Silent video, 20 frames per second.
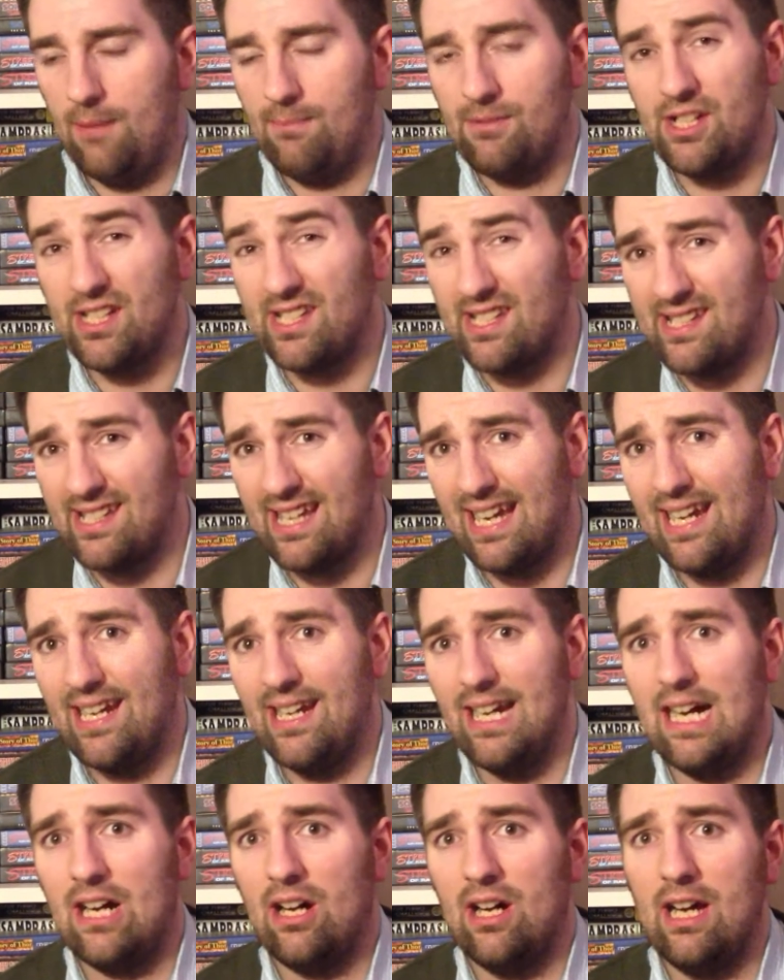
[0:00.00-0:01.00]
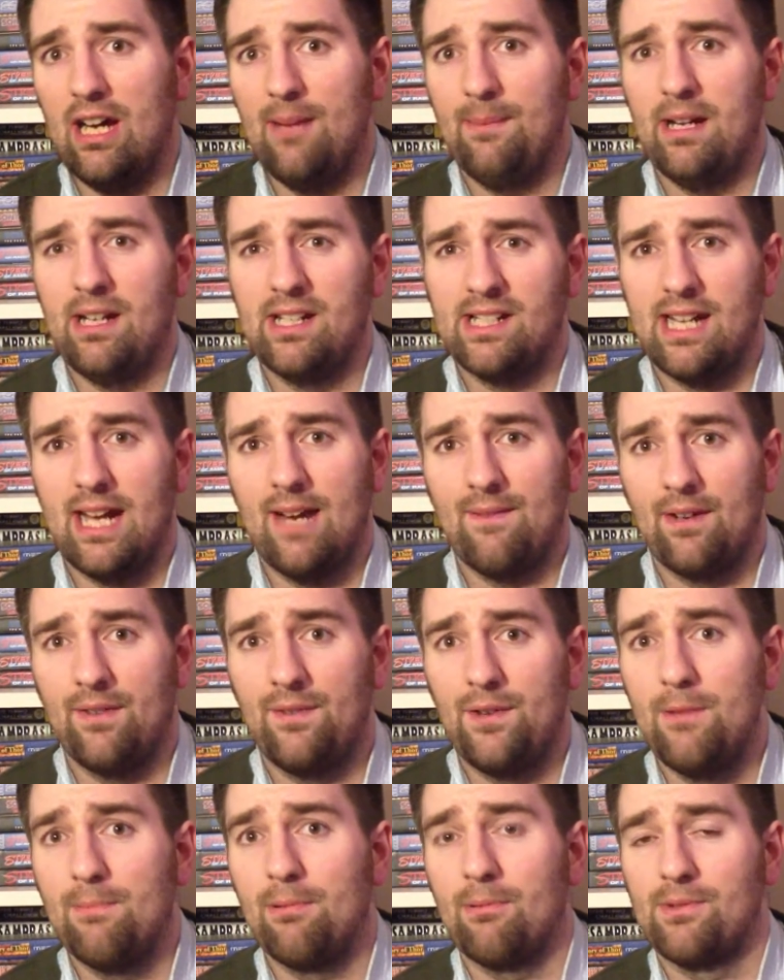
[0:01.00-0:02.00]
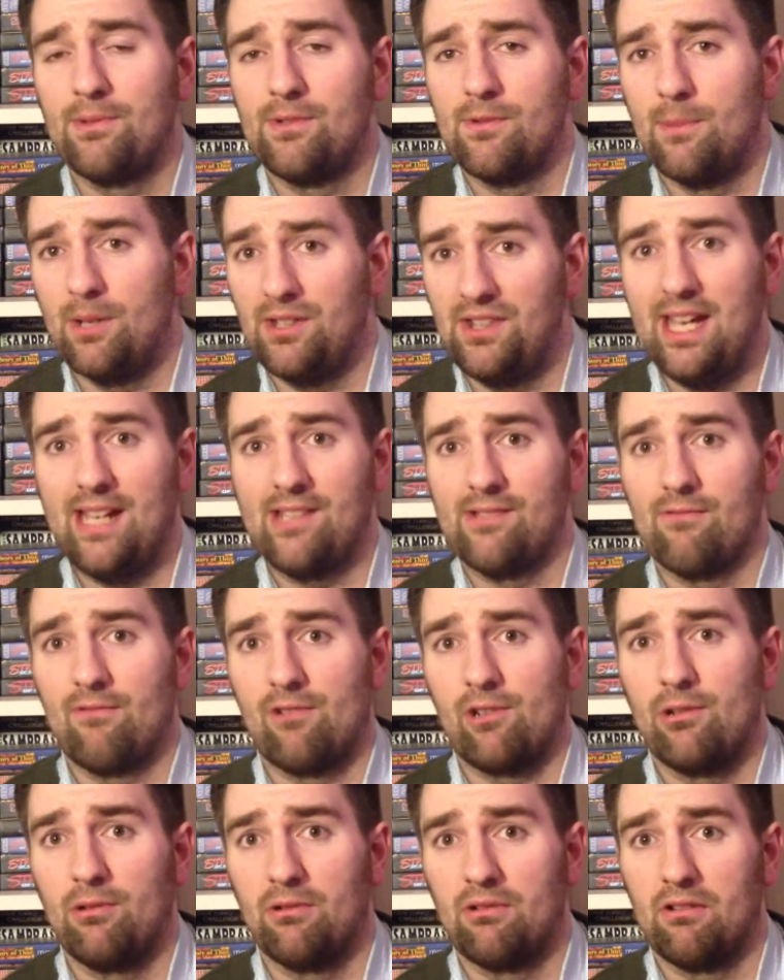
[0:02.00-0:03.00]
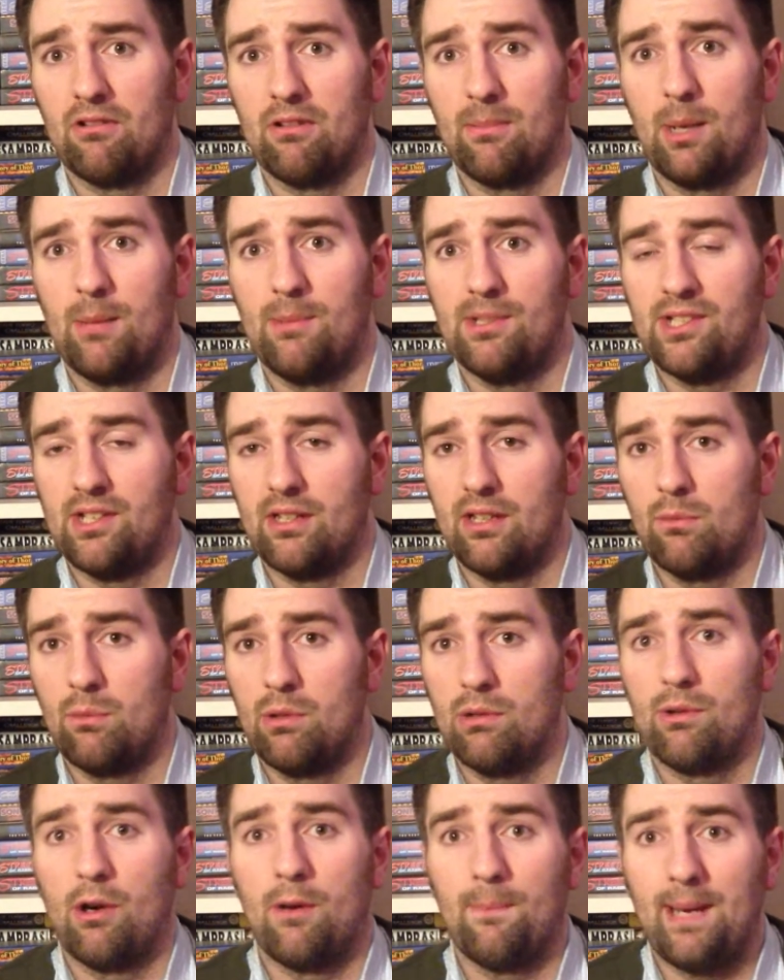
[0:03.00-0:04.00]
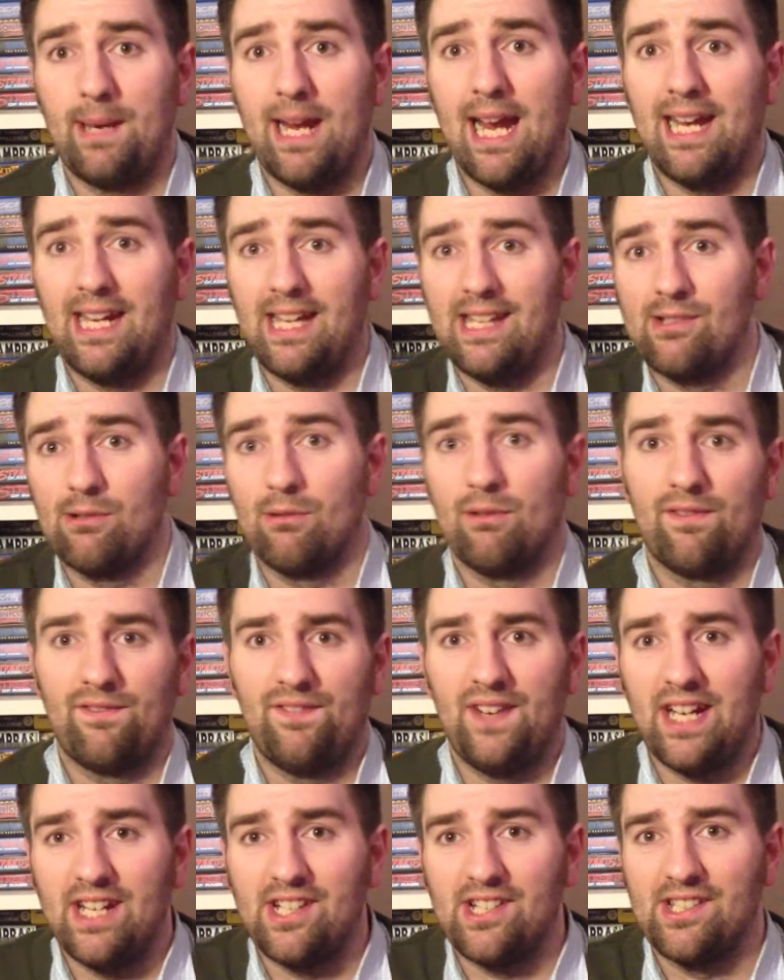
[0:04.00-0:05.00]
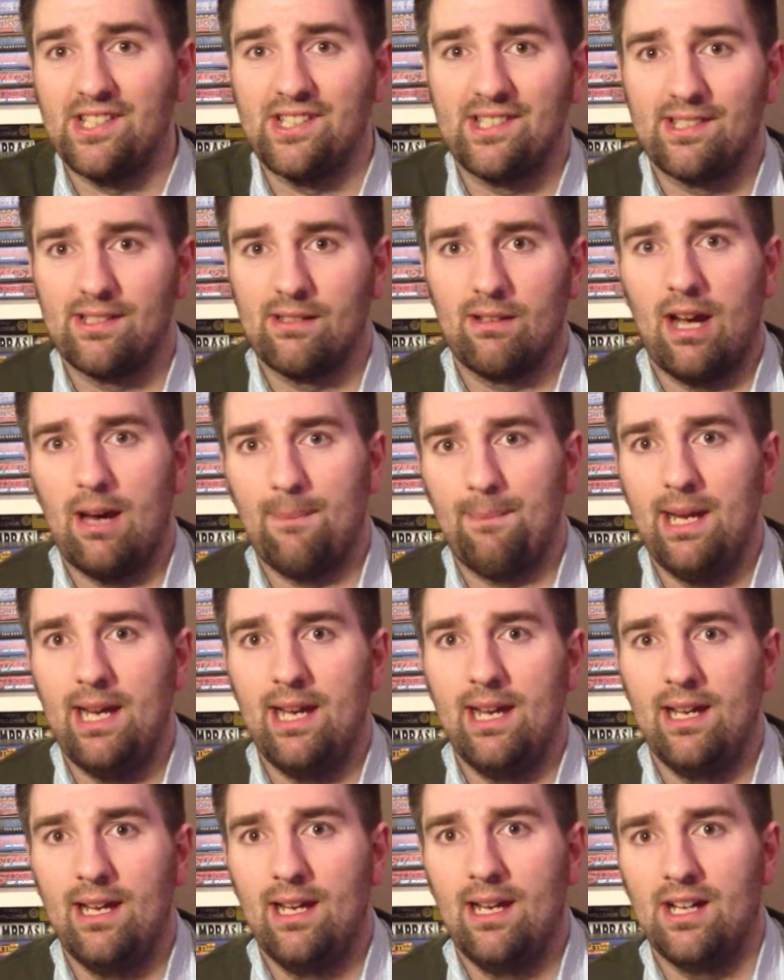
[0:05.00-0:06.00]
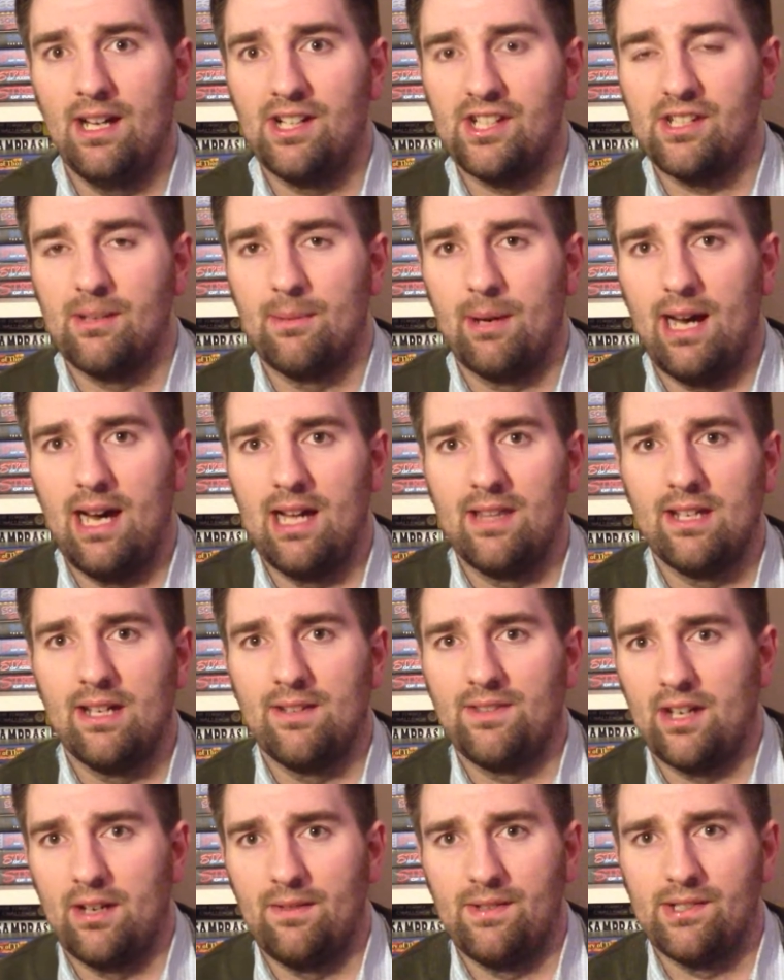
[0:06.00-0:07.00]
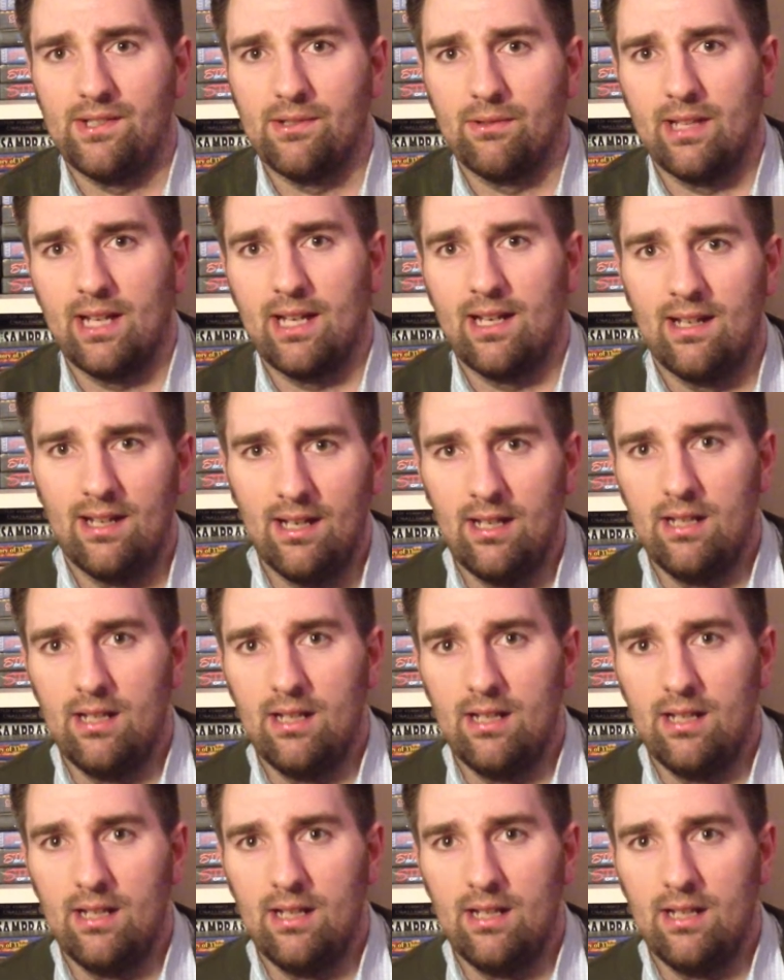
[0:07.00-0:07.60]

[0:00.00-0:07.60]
Just to say, I am actually having a few problems with my Dazzle recorder at the moment, so there will not be any sort of features up here. I just see my hand there, I don't know if you saw that.